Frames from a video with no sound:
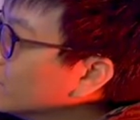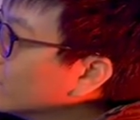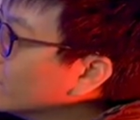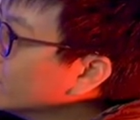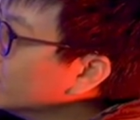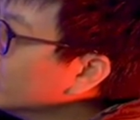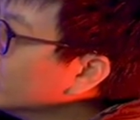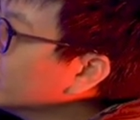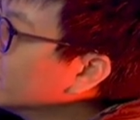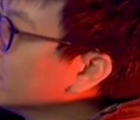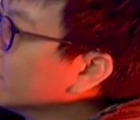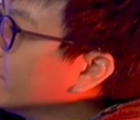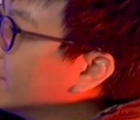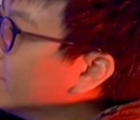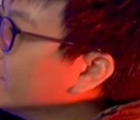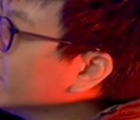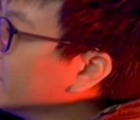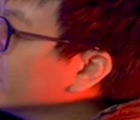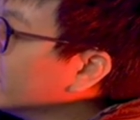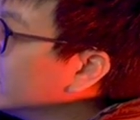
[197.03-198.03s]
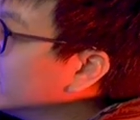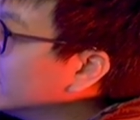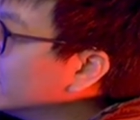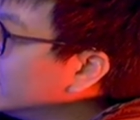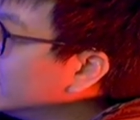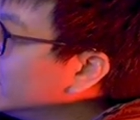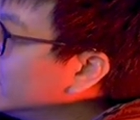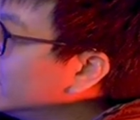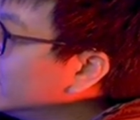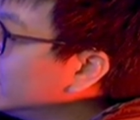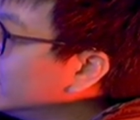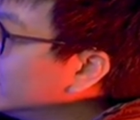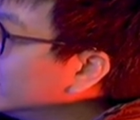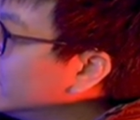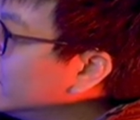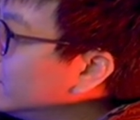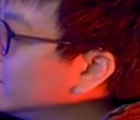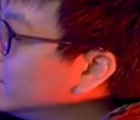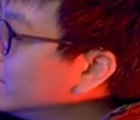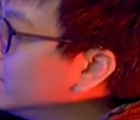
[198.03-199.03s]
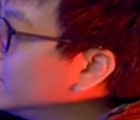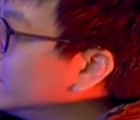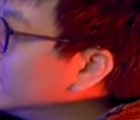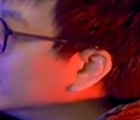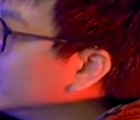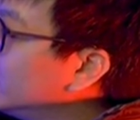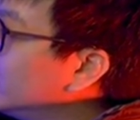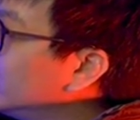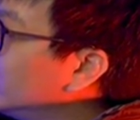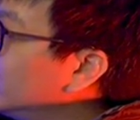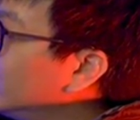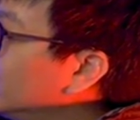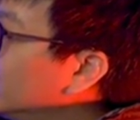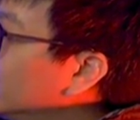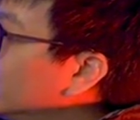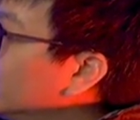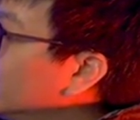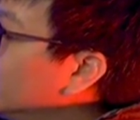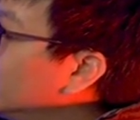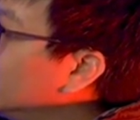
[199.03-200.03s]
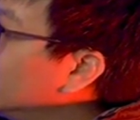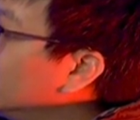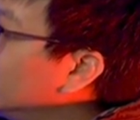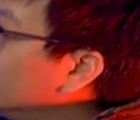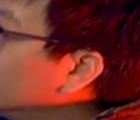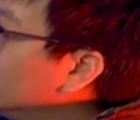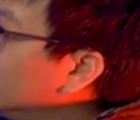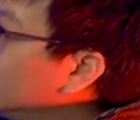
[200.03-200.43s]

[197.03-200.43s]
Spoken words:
(not speaking)